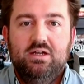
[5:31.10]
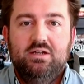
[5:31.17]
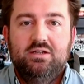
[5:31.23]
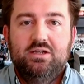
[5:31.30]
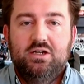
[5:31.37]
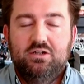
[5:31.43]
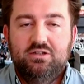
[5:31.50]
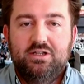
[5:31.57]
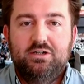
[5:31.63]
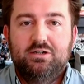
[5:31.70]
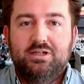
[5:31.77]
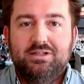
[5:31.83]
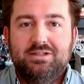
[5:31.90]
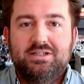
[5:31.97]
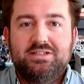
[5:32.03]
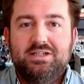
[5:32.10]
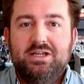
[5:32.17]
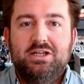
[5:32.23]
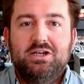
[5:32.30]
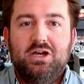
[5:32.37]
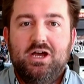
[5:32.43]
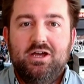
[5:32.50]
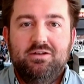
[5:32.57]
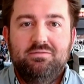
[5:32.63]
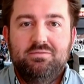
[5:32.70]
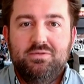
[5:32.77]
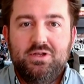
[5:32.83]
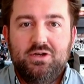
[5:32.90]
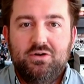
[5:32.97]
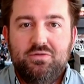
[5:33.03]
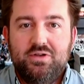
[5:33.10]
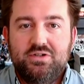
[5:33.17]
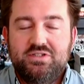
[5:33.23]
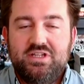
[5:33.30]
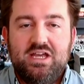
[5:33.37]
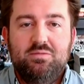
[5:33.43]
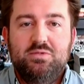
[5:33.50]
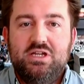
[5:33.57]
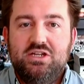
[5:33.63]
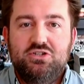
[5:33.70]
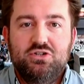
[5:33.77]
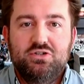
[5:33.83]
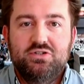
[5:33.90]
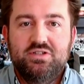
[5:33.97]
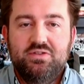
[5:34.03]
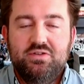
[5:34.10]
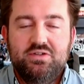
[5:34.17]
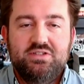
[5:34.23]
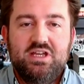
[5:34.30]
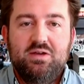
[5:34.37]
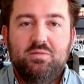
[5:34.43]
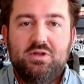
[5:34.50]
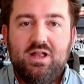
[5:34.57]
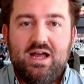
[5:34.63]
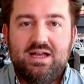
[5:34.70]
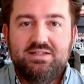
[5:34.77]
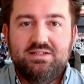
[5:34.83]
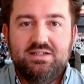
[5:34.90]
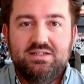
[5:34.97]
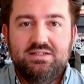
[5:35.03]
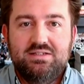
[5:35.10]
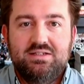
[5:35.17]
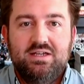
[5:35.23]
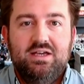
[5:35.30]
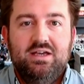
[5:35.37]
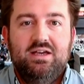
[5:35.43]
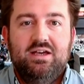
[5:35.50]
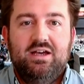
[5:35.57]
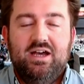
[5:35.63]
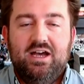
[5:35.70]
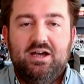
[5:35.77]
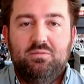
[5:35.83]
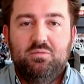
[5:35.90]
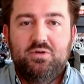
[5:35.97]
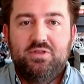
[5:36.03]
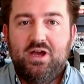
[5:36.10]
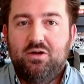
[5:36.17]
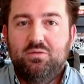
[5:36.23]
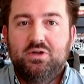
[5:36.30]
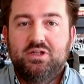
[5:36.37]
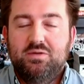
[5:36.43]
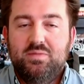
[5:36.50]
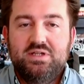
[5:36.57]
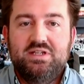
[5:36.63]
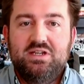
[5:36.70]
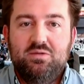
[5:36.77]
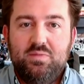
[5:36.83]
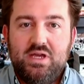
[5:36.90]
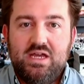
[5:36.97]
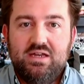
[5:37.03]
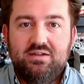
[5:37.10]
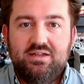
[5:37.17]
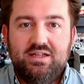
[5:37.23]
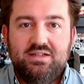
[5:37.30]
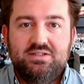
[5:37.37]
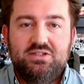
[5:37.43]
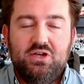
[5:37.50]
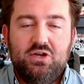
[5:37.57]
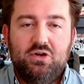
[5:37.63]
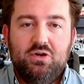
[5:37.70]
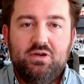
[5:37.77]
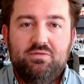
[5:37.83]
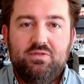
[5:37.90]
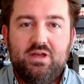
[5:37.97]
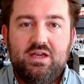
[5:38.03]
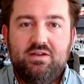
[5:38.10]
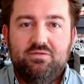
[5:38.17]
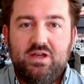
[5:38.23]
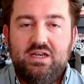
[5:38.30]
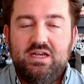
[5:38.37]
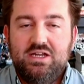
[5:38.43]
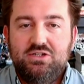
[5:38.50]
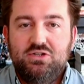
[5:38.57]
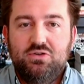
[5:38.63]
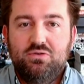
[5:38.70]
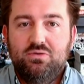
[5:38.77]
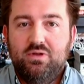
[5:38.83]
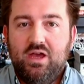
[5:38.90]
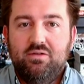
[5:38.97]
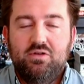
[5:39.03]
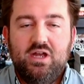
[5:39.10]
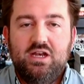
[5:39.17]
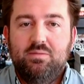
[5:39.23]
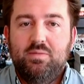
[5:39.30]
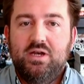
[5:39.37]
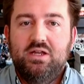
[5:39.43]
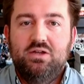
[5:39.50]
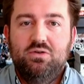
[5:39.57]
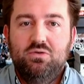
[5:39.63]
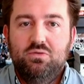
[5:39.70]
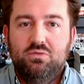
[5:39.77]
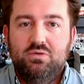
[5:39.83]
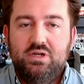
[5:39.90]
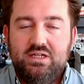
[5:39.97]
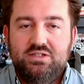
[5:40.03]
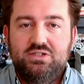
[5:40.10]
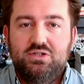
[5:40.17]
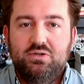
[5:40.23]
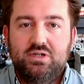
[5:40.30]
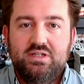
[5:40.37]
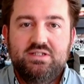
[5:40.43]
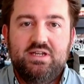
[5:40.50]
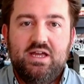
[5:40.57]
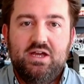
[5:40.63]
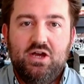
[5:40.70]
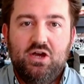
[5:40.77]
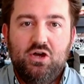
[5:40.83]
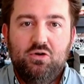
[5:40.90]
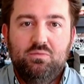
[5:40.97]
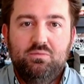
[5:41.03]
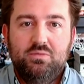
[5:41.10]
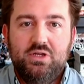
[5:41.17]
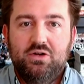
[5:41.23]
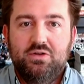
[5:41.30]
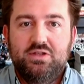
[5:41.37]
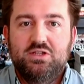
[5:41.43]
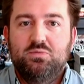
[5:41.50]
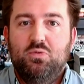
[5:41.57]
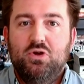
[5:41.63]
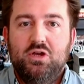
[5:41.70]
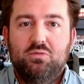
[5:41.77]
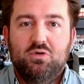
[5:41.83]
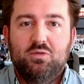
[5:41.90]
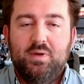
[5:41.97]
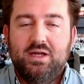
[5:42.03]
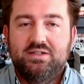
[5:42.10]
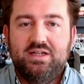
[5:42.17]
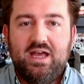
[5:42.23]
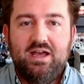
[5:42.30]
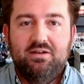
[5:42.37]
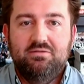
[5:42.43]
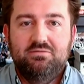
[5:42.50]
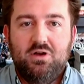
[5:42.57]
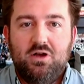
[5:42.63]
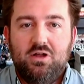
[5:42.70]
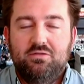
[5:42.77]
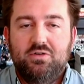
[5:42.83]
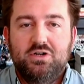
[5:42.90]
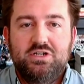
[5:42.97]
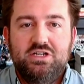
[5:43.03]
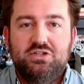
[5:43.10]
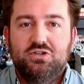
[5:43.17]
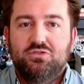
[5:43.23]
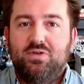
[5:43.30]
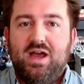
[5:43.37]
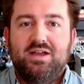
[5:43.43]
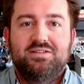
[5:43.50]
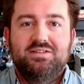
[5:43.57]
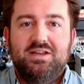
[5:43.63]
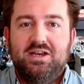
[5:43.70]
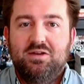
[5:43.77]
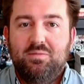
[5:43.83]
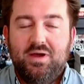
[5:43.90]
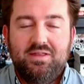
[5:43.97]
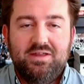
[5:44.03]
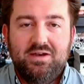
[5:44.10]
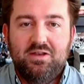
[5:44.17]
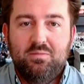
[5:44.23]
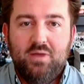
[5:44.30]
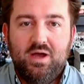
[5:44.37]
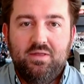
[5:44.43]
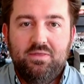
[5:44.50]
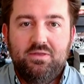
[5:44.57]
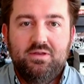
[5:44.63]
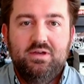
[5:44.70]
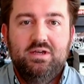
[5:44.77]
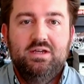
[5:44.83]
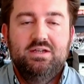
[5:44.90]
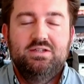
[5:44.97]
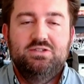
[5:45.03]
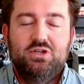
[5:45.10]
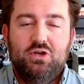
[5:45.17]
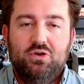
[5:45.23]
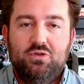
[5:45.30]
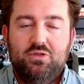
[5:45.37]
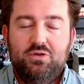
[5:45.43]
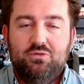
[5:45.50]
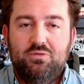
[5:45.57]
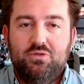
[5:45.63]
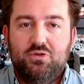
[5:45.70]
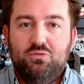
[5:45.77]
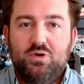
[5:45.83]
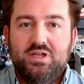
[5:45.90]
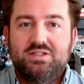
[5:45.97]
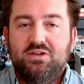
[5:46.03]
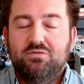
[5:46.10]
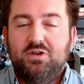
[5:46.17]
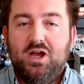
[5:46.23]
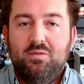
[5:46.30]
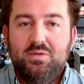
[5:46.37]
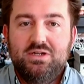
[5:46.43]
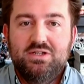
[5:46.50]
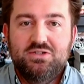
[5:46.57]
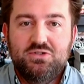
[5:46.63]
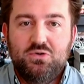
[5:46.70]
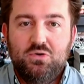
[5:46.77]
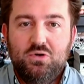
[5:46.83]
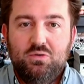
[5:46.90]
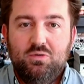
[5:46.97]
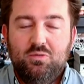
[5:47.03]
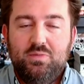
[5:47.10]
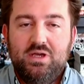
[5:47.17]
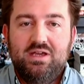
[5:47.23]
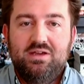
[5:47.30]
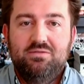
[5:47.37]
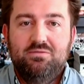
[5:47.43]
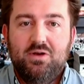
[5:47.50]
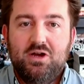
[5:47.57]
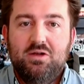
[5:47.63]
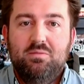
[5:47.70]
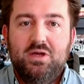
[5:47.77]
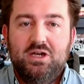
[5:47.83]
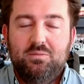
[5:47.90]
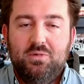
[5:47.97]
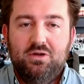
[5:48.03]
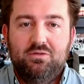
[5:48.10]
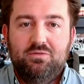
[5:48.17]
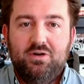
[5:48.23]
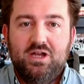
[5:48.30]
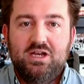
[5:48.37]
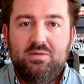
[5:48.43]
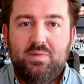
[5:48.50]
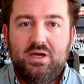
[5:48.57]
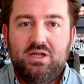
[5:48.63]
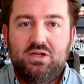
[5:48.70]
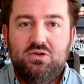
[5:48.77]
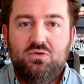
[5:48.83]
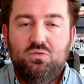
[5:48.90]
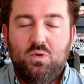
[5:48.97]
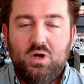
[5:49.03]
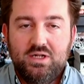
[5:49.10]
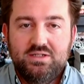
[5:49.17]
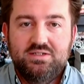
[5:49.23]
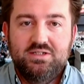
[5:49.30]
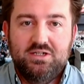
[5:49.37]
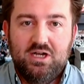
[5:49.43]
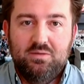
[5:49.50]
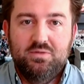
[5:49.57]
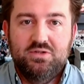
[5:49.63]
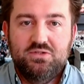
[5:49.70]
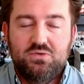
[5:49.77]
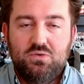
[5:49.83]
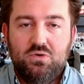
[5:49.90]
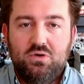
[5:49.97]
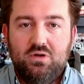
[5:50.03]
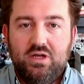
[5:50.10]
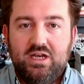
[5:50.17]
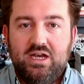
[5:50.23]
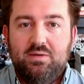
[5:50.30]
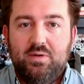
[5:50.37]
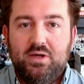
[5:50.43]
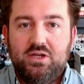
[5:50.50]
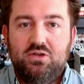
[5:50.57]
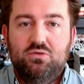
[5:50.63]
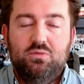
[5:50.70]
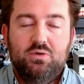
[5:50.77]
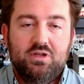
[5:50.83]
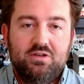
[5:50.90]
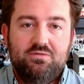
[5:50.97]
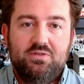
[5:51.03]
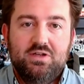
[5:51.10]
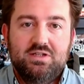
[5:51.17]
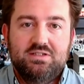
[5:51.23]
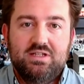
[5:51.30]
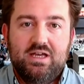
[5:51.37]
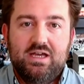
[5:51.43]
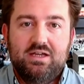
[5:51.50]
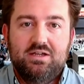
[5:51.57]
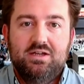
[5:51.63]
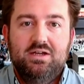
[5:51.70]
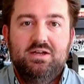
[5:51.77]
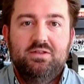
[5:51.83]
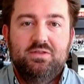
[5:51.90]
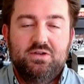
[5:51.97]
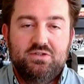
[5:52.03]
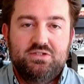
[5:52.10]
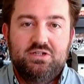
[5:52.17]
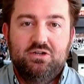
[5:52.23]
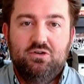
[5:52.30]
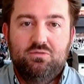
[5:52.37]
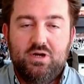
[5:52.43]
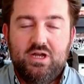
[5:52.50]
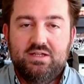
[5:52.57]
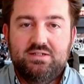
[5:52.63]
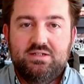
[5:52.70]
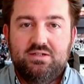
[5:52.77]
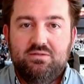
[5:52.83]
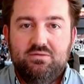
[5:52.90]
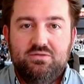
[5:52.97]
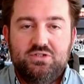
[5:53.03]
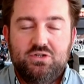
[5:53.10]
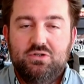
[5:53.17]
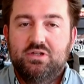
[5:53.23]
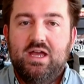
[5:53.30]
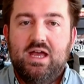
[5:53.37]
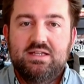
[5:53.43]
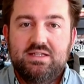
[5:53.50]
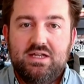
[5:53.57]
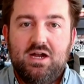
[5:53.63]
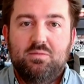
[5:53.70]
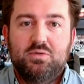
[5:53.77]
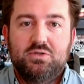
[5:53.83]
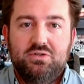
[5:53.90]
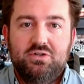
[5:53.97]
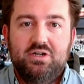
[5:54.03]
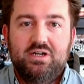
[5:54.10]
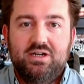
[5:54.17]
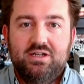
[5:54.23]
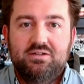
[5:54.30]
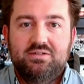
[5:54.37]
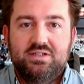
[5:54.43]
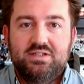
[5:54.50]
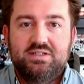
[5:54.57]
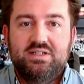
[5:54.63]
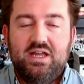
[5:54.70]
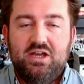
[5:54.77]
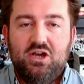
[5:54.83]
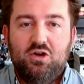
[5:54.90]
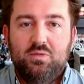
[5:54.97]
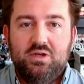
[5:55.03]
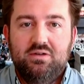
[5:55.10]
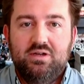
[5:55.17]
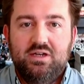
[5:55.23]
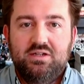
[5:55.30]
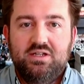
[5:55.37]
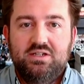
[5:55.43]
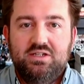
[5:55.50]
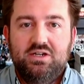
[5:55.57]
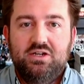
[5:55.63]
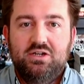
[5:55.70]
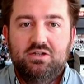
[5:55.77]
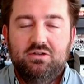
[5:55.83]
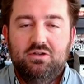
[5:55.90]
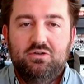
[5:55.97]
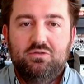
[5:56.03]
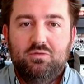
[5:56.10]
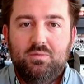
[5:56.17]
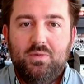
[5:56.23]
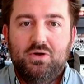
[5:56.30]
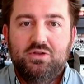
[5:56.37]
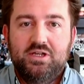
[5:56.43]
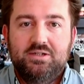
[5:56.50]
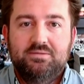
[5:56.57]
you know literally listen in on you know their same teachers and their same classes um, without really missing a beat. And so if they if they need to, er, anybody who needs to can stay home. You know, at this point, we're about to have all of our teachers vaccinated by the end of the month. So the the risk of coming to school will be very minimal for anybody who wants to come to school, and anybody who really feels like there's still risk certainly has that opportunity to to stay home and, and continue to learn remotely.